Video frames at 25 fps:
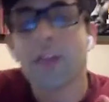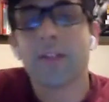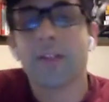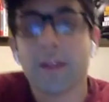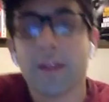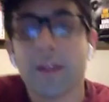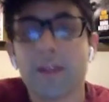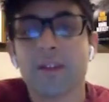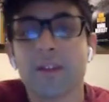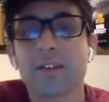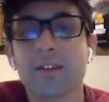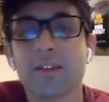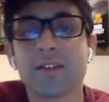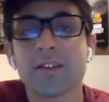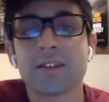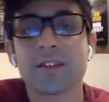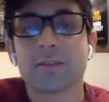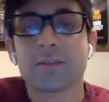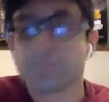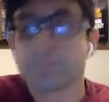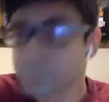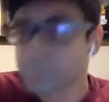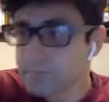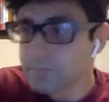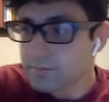I think this
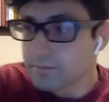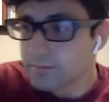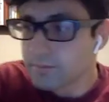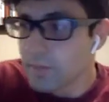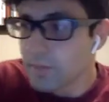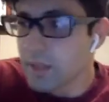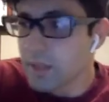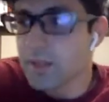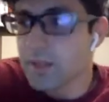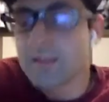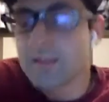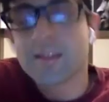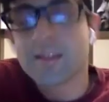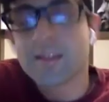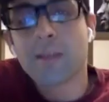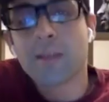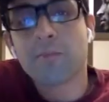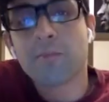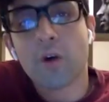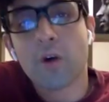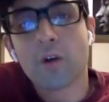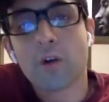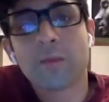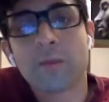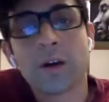is
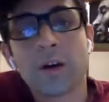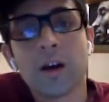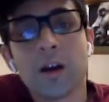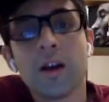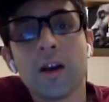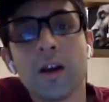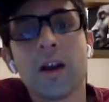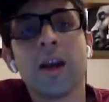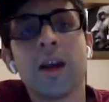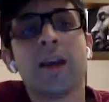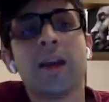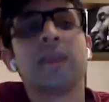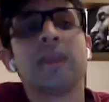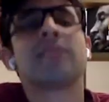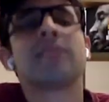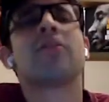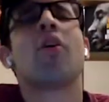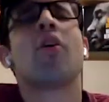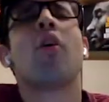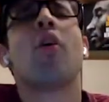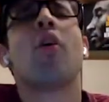that Pogba is